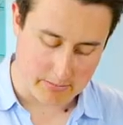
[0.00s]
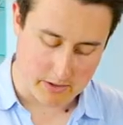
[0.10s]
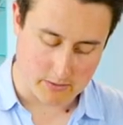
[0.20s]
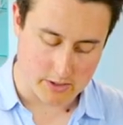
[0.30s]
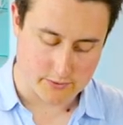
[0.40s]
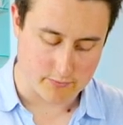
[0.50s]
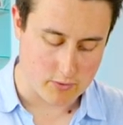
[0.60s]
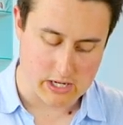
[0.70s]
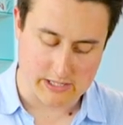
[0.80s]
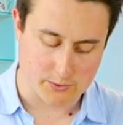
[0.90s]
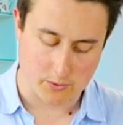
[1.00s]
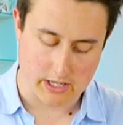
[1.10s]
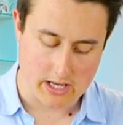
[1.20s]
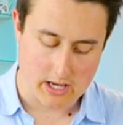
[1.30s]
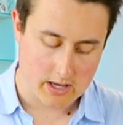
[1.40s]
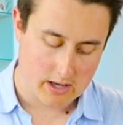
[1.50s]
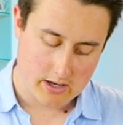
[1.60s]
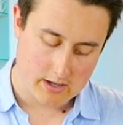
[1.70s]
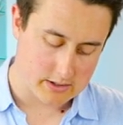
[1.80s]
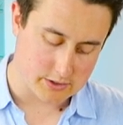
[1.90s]
boneless, really sweet,
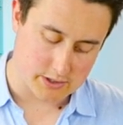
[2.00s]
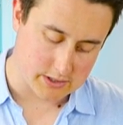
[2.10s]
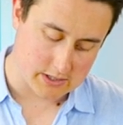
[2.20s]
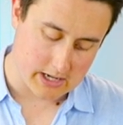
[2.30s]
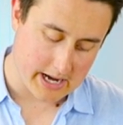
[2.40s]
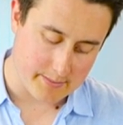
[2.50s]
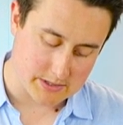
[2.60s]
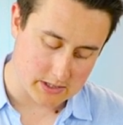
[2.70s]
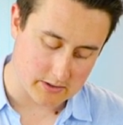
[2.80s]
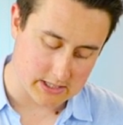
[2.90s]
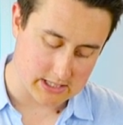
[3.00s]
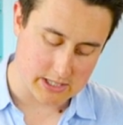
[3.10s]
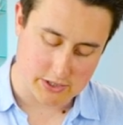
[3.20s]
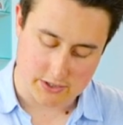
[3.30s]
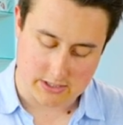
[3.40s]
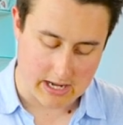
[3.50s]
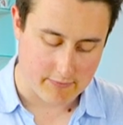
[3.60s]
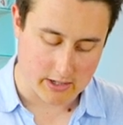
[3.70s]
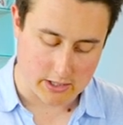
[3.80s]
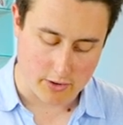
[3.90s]
just absolutely delicious. So
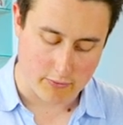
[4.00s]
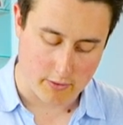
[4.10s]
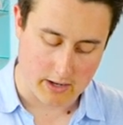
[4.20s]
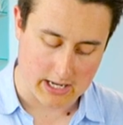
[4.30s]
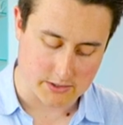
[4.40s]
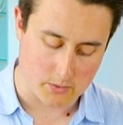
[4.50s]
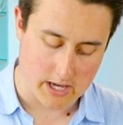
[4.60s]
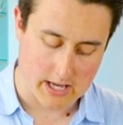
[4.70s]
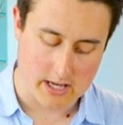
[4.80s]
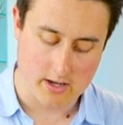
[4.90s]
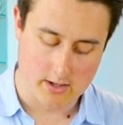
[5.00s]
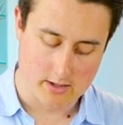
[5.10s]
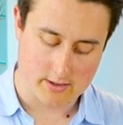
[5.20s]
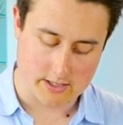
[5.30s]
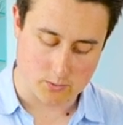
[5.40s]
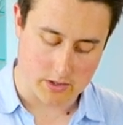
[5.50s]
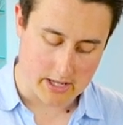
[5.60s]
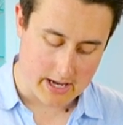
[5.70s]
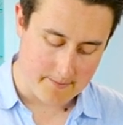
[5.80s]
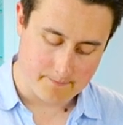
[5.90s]
definitely don't throw the legs away. There's one
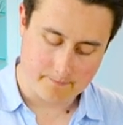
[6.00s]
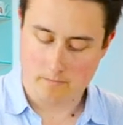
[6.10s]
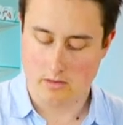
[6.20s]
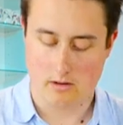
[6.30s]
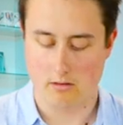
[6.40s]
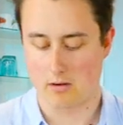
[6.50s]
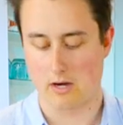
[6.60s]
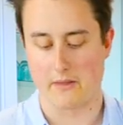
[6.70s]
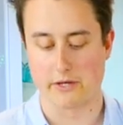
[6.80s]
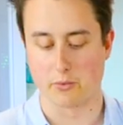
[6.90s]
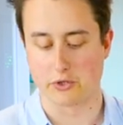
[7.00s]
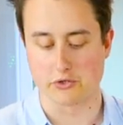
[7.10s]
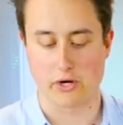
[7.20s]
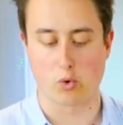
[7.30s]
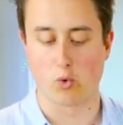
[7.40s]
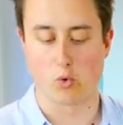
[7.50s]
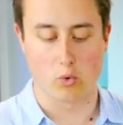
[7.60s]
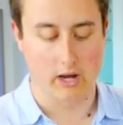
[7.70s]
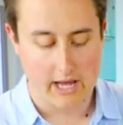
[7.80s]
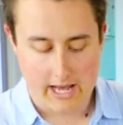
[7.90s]
there. And then you want to do that
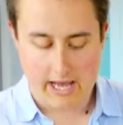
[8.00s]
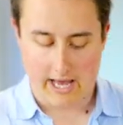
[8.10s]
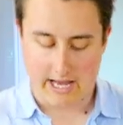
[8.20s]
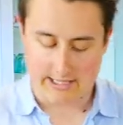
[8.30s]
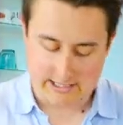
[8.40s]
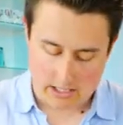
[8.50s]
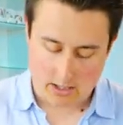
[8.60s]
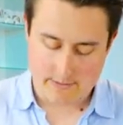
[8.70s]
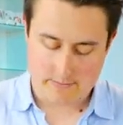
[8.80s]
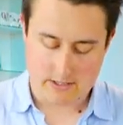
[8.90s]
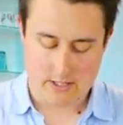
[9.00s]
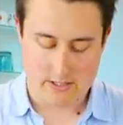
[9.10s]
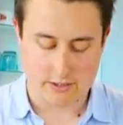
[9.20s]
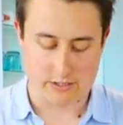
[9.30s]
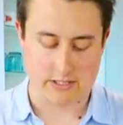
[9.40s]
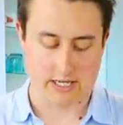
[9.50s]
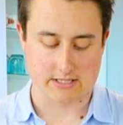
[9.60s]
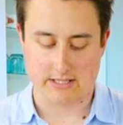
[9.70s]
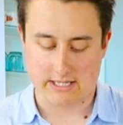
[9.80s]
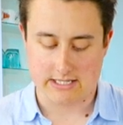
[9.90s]
all eight times. So just, as I
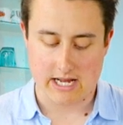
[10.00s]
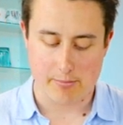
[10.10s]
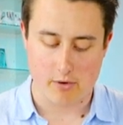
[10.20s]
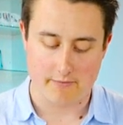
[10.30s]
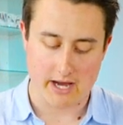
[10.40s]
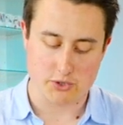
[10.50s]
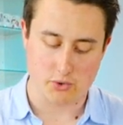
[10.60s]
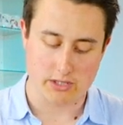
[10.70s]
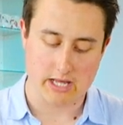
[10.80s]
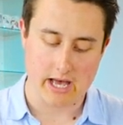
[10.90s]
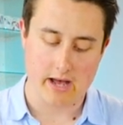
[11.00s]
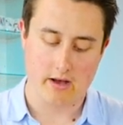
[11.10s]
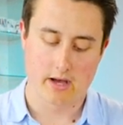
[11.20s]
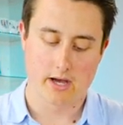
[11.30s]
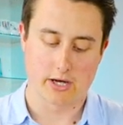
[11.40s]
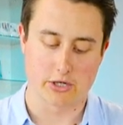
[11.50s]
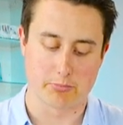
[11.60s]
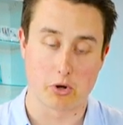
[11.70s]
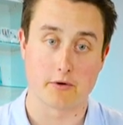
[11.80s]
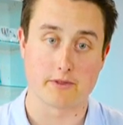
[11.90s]
said, snap off that joint there and you
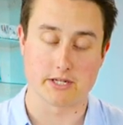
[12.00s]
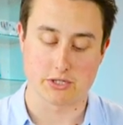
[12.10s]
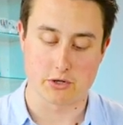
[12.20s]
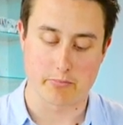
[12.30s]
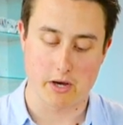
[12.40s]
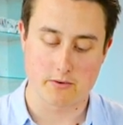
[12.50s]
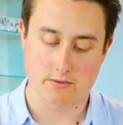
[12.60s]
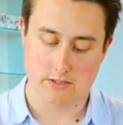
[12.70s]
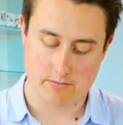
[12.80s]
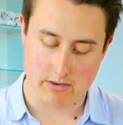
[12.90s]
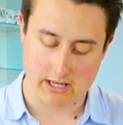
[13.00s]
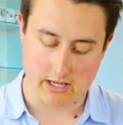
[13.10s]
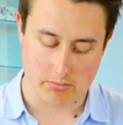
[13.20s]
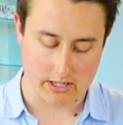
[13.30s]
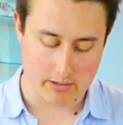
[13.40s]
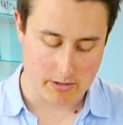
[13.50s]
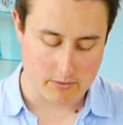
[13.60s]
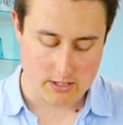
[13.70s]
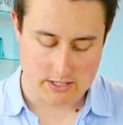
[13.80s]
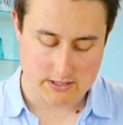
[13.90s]
pull off these two bones, make it completely
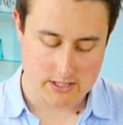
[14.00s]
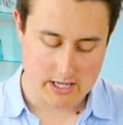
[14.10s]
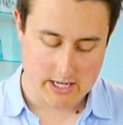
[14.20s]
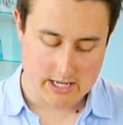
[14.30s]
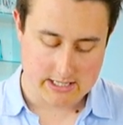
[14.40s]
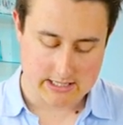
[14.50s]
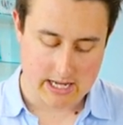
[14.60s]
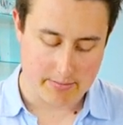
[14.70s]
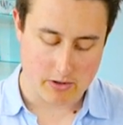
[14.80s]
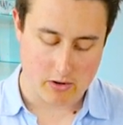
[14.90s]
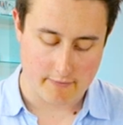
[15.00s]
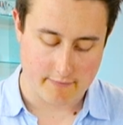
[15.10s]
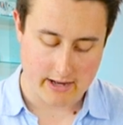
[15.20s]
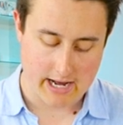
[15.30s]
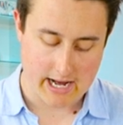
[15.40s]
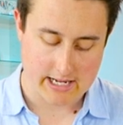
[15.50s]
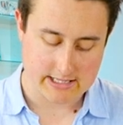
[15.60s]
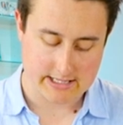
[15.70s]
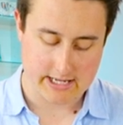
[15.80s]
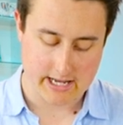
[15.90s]
boneless, snap it off
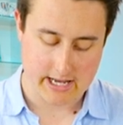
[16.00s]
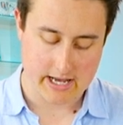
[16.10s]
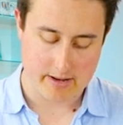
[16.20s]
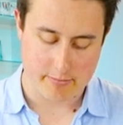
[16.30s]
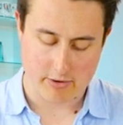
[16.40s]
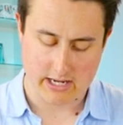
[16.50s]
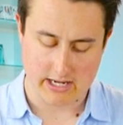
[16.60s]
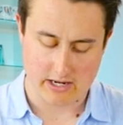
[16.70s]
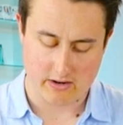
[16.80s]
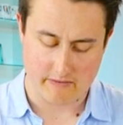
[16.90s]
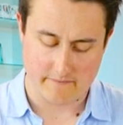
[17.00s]
at, uh, break it